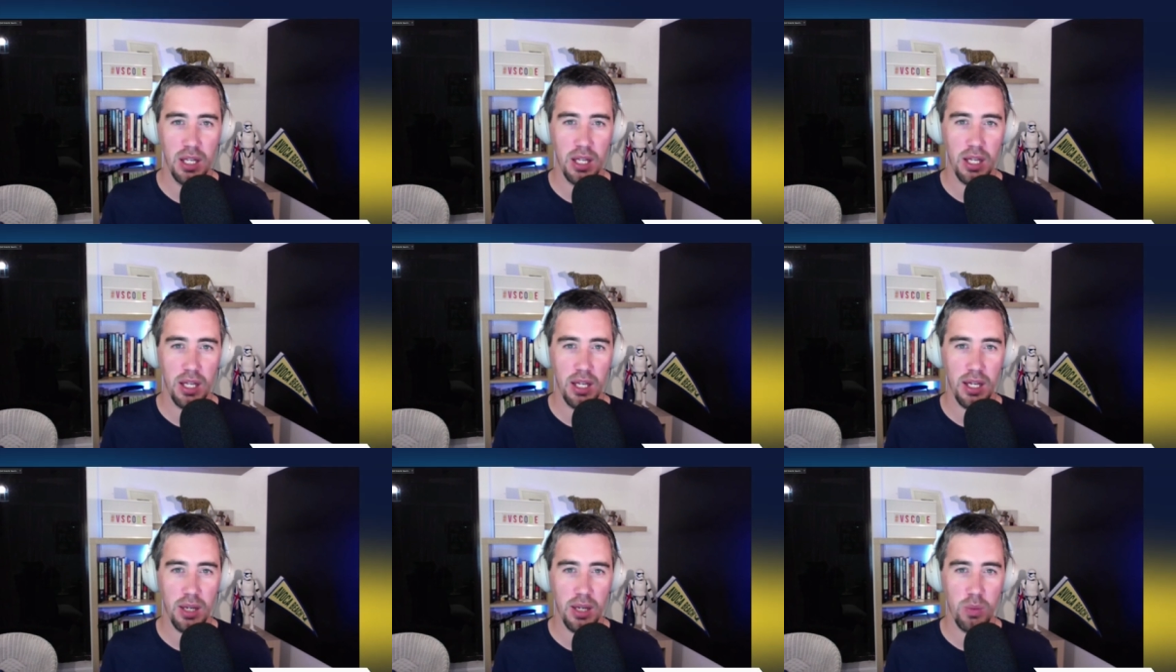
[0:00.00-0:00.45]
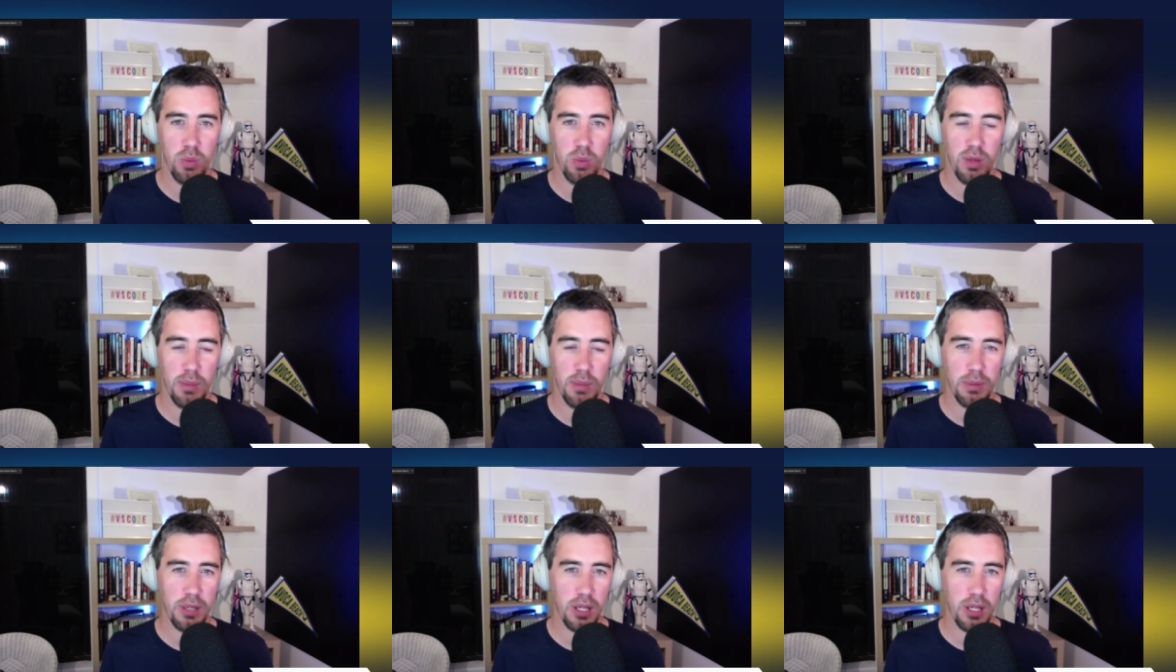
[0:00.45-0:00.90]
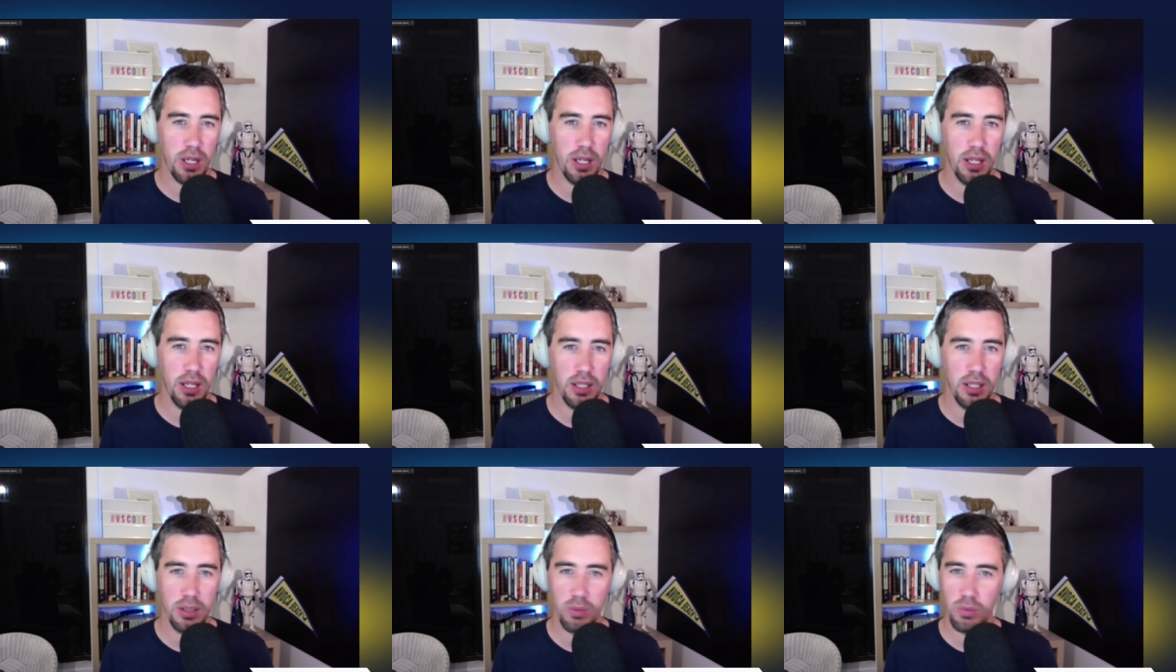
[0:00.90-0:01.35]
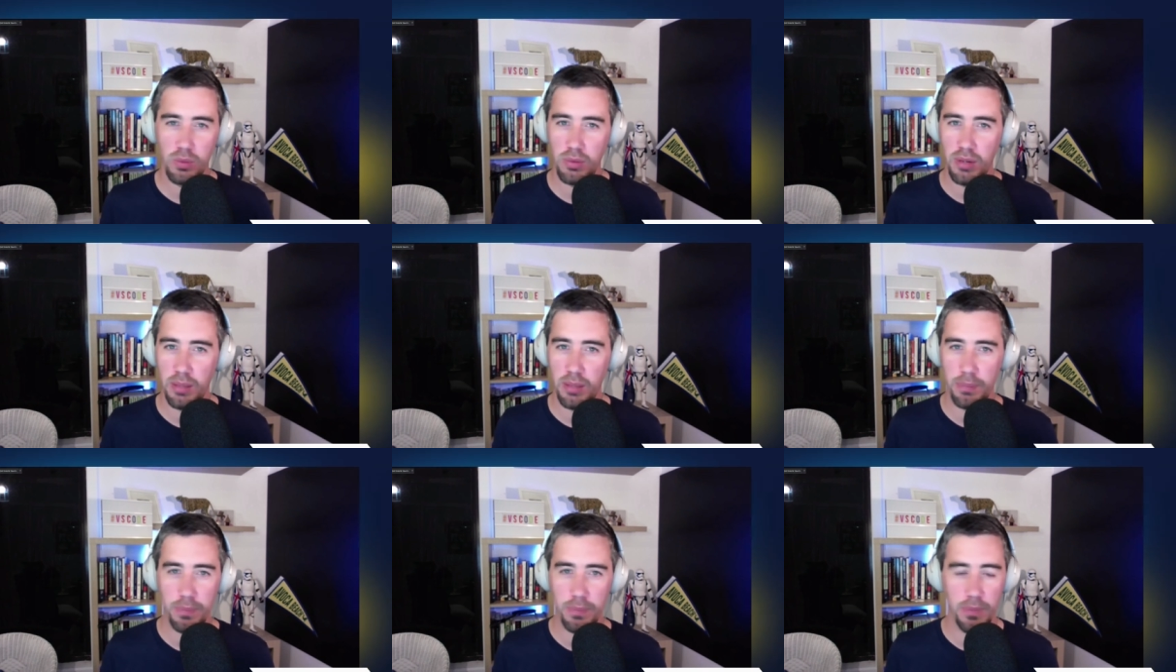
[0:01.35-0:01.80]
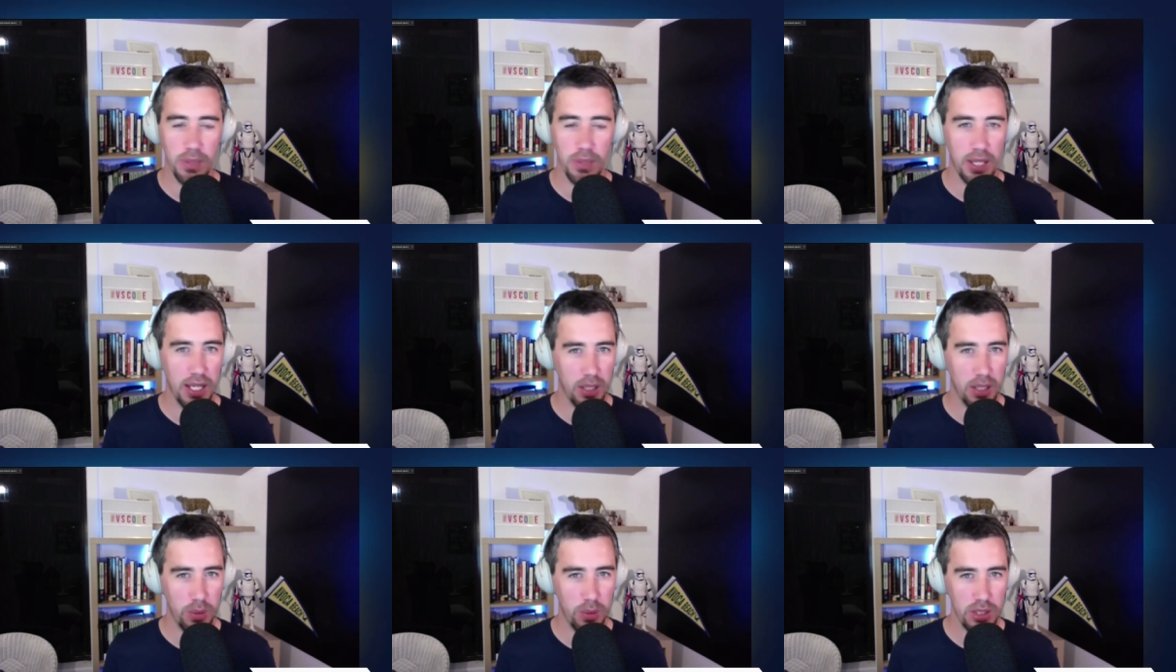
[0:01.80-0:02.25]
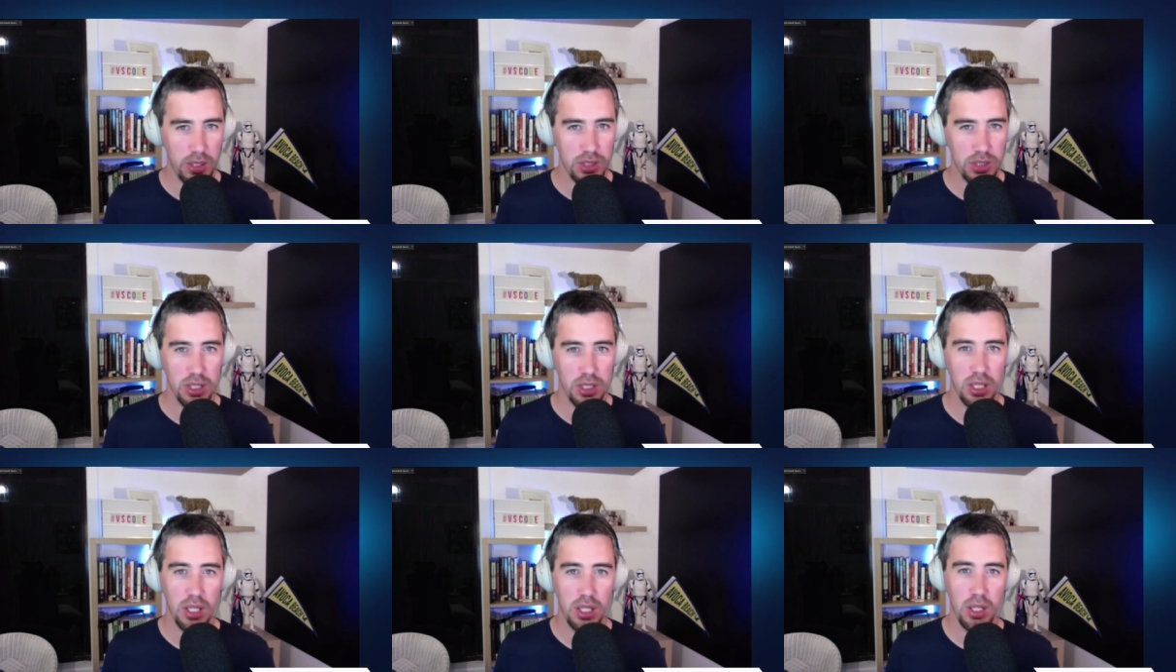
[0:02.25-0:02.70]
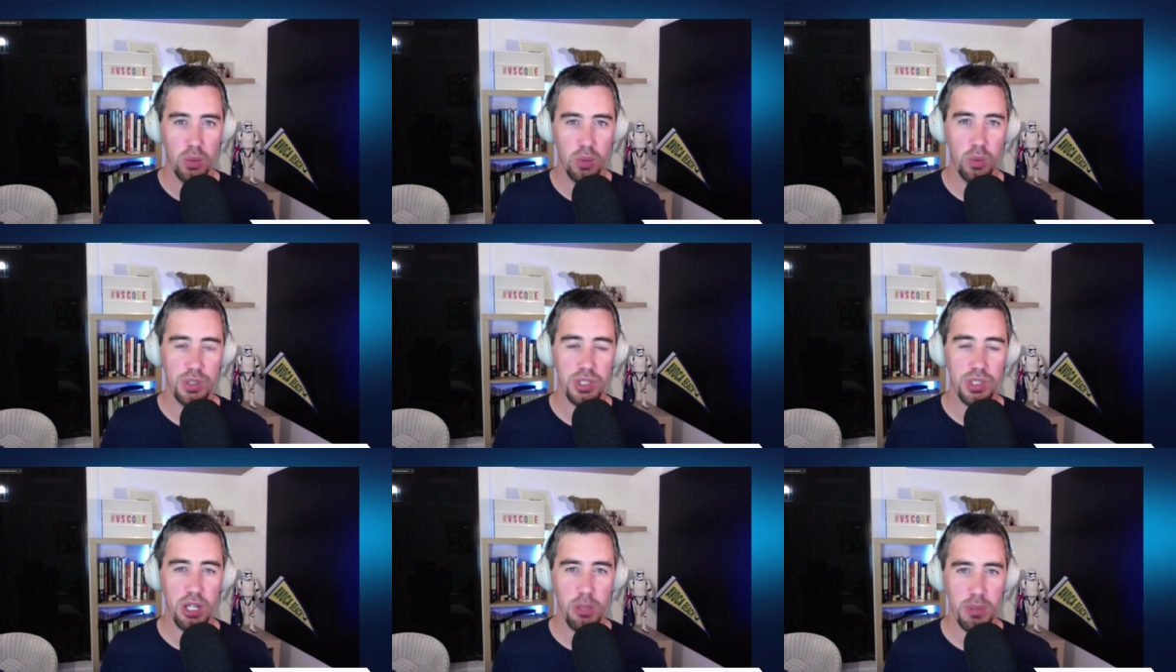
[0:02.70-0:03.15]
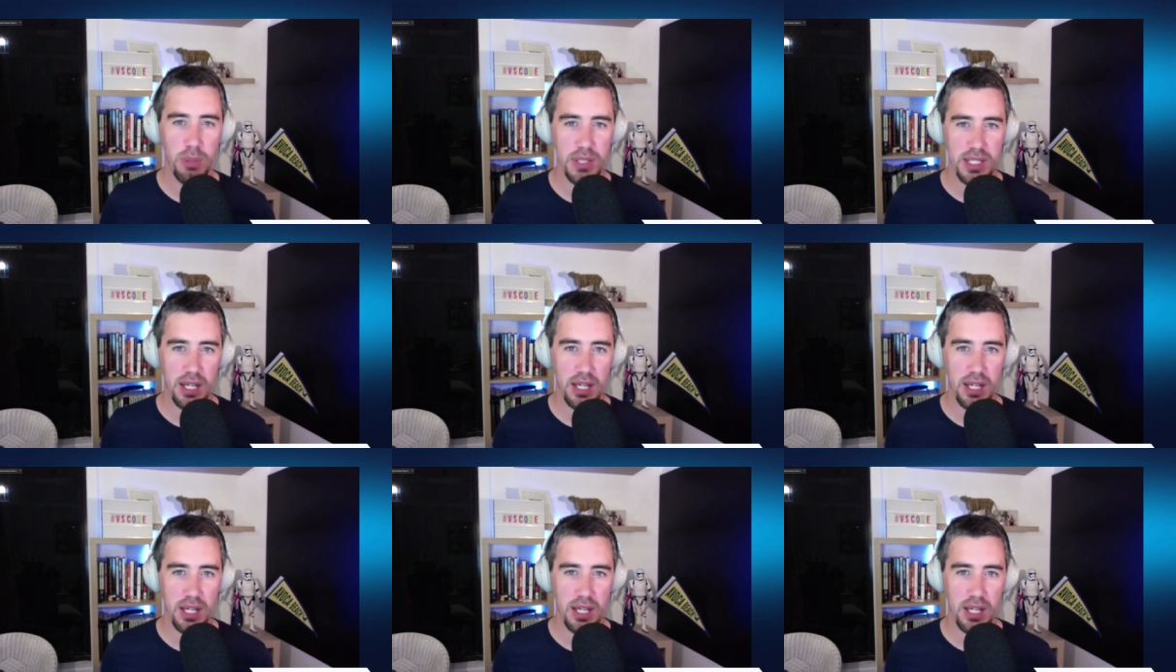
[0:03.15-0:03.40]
uh, web client web language, which opens